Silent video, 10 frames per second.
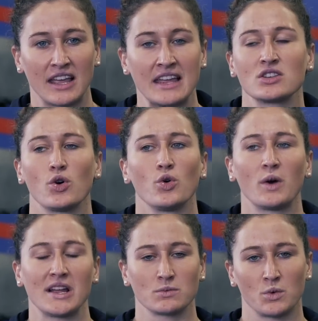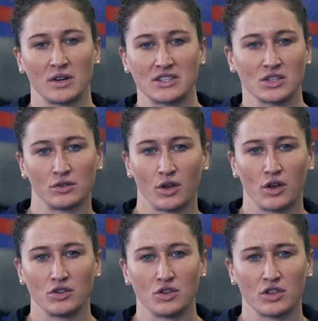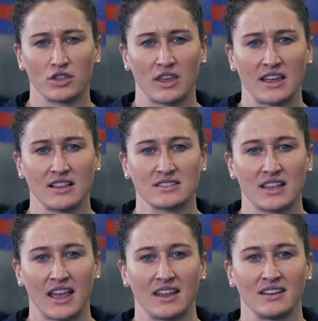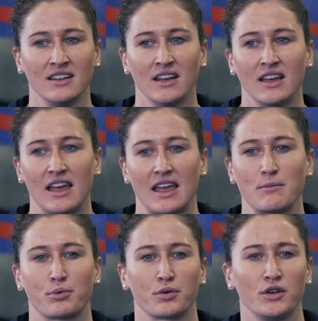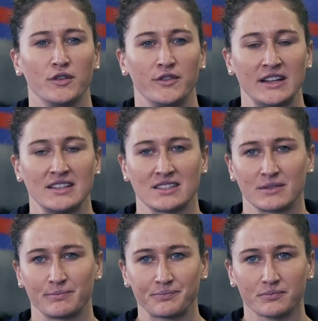He's always wanting to learn new things and improve his,